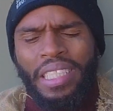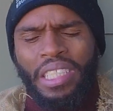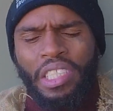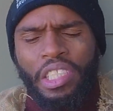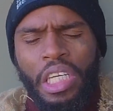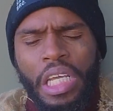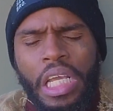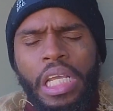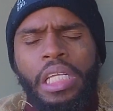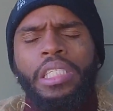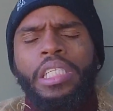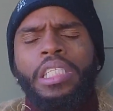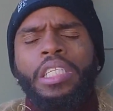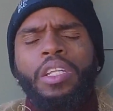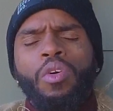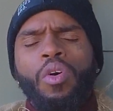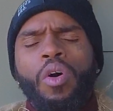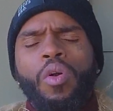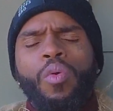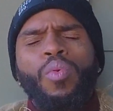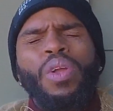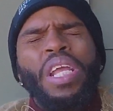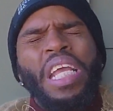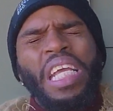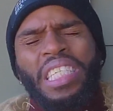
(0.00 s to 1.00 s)
Jesus,
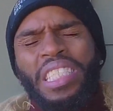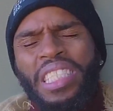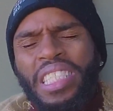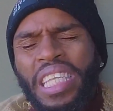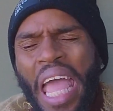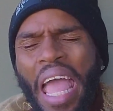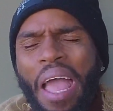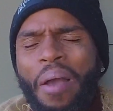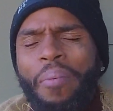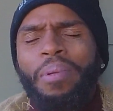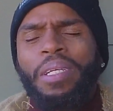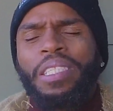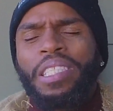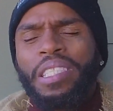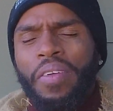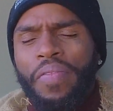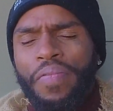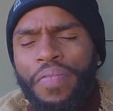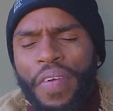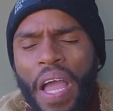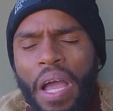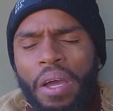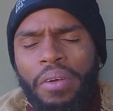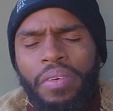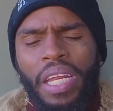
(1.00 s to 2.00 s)
Lord, reestablish the
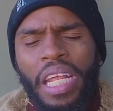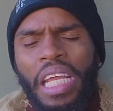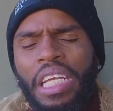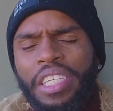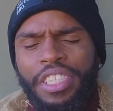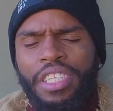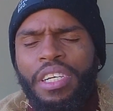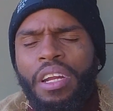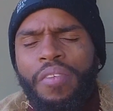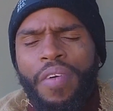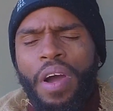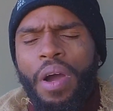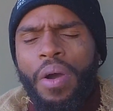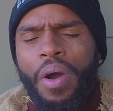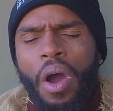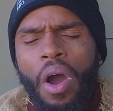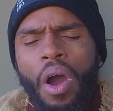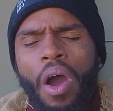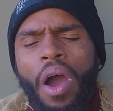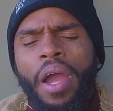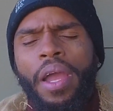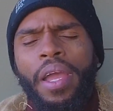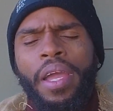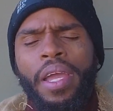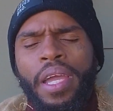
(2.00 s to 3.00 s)
foundation of our
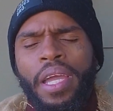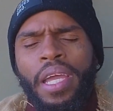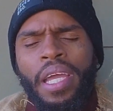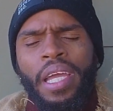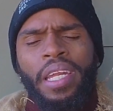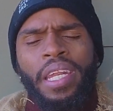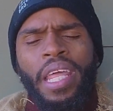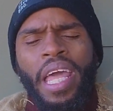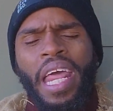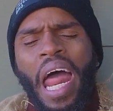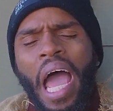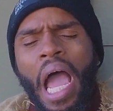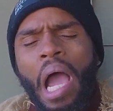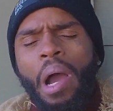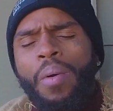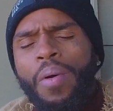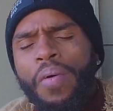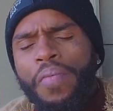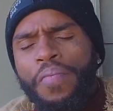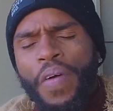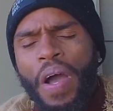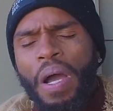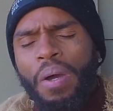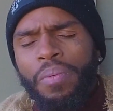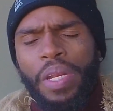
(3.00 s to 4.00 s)
heart that our
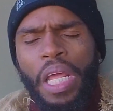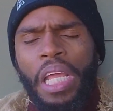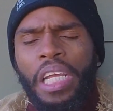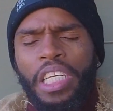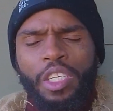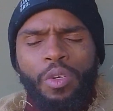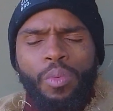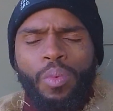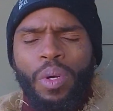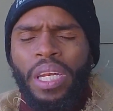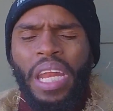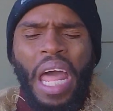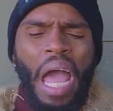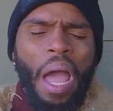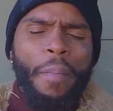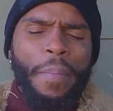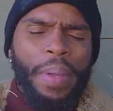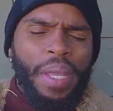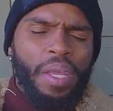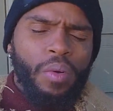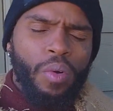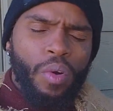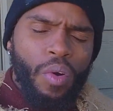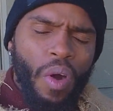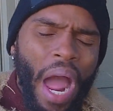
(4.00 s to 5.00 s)
foundation would not
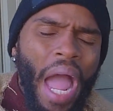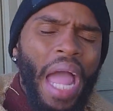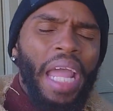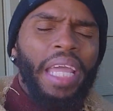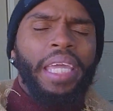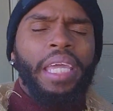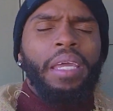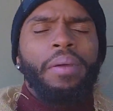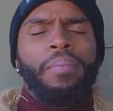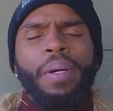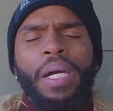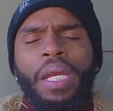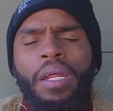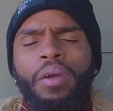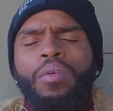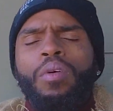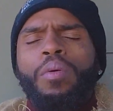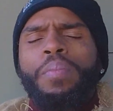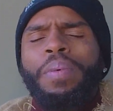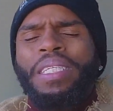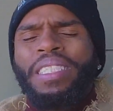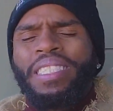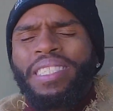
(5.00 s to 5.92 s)
be rocky, but it will be